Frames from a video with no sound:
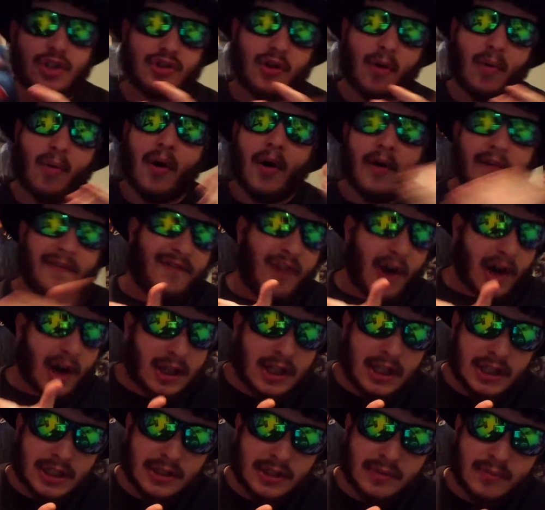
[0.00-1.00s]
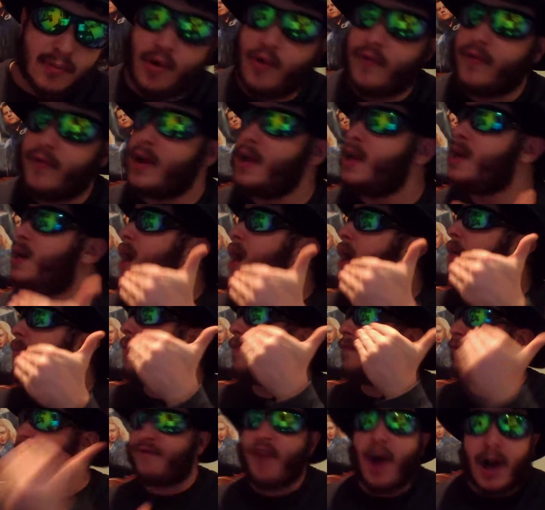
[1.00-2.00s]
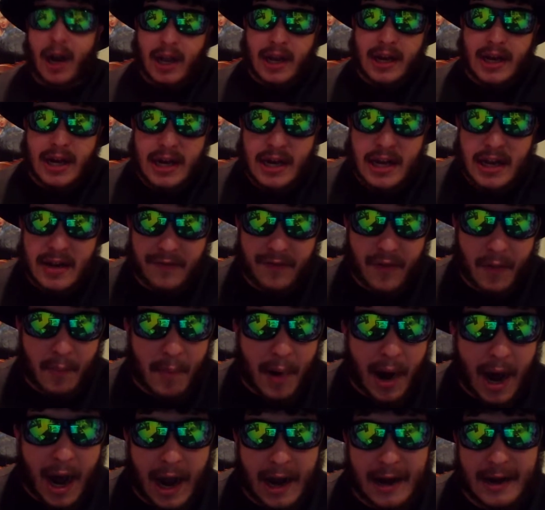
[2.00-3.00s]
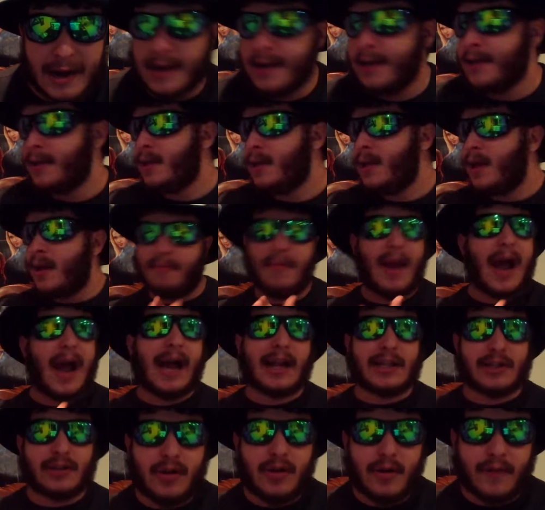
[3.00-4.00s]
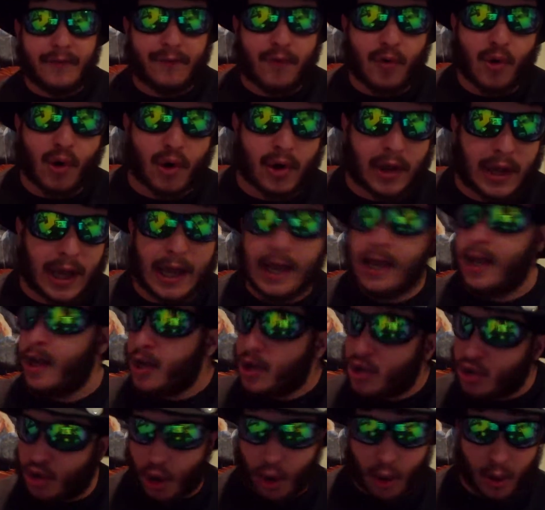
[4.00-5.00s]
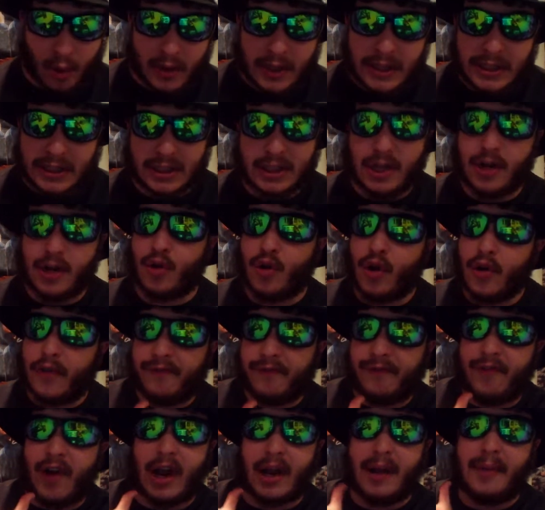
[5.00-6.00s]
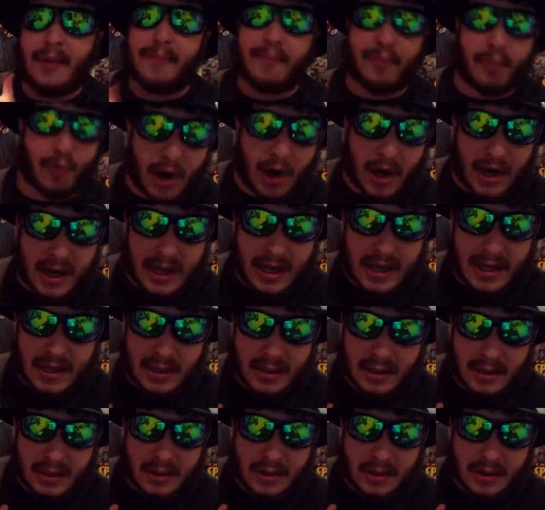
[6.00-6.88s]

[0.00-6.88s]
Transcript: So fuck this movie. I'm a fucking idiot for buying it. Master in 4K, so at least it'll look fucking pretty